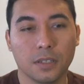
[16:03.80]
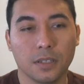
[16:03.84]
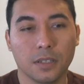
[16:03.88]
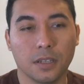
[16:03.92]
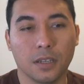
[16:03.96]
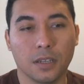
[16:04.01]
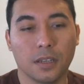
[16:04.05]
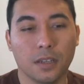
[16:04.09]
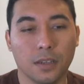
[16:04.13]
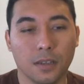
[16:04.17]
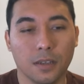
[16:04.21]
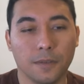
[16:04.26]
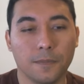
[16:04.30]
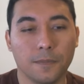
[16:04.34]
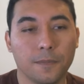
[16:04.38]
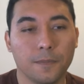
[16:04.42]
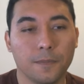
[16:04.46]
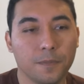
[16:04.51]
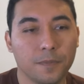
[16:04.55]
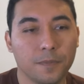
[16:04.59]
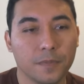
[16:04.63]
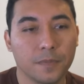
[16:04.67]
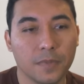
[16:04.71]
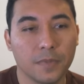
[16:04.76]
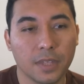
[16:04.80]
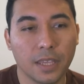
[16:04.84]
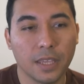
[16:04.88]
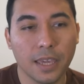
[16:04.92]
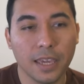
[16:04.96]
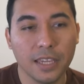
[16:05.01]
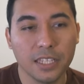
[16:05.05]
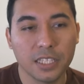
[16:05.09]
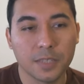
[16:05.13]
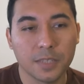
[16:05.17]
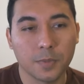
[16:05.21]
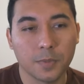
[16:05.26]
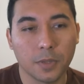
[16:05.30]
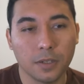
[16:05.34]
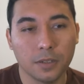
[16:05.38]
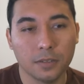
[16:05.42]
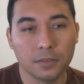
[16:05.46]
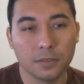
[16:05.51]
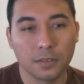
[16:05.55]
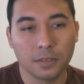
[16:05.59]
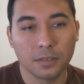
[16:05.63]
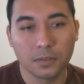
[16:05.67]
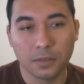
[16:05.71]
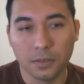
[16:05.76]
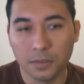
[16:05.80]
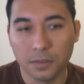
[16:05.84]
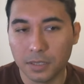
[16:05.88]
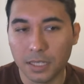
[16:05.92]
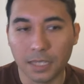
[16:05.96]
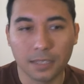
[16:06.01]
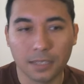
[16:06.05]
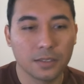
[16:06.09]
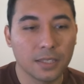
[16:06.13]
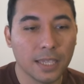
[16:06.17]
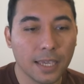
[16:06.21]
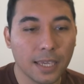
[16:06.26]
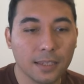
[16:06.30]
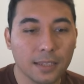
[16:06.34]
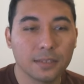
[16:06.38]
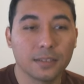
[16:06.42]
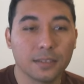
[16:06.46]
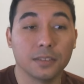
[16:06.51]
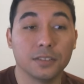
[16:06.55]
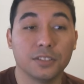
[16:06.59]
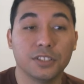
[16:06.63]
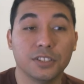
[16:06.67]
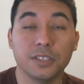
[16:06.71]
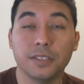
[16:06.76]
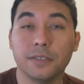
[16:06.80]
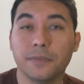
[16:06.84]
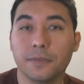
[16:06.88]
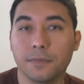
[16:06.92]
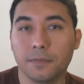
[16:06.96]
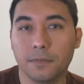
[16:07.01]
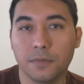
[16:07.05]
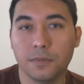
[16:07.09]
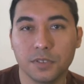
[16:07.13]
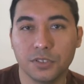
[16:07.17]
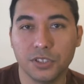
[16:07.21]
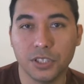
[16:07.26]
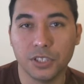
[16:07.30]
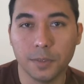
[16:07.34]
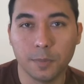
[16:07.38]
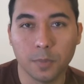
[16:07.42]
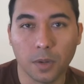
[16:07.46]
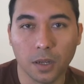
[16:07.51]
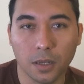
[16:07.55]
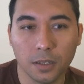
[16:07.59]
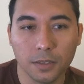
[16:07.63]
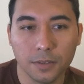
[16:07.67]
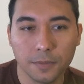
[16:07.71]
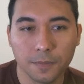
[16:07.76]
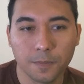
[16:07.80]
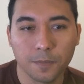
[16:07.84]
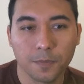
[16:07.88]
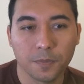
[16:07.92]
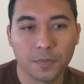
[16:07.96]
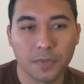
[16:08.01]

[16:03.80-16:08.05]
the h pawn to like take the g pawn,